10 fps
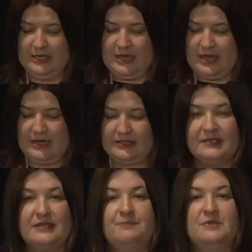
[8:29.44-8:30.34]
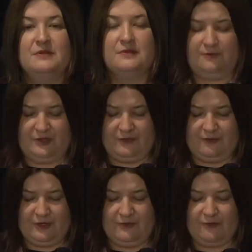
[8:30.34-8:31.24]
and acceptance of
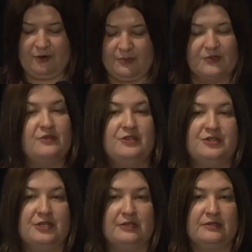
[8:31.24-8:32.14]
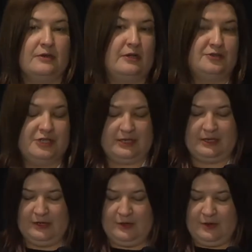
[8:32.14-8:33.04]
different forms of digital technology
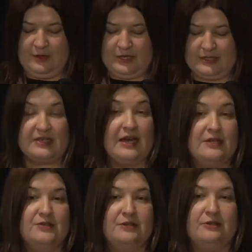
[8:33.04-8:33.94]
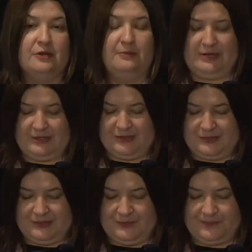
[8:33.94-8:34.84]
entire to local
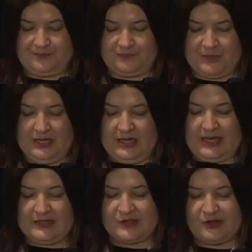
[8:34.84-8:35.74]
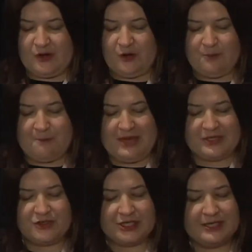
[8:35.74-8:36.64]
practice. And so
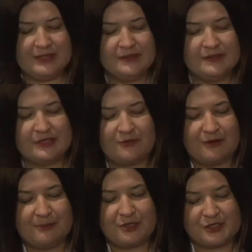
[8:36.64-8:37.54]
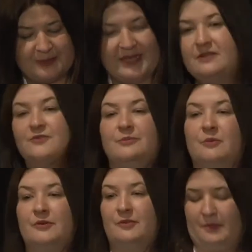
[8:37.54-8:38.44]
matching the different perspectives
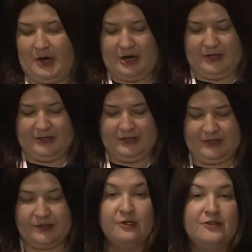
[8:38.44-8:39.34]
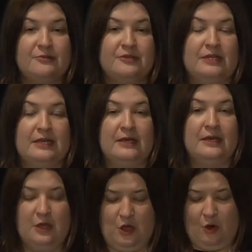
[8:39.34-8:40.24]
among the partners ultimately
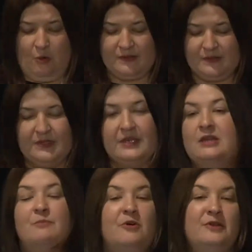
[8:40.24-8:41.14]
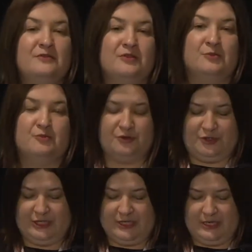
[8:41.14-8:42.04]
wasn't the key point of this
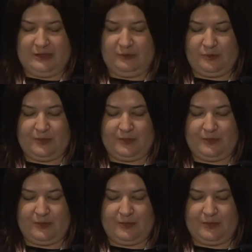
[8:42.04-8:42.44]
project anymore.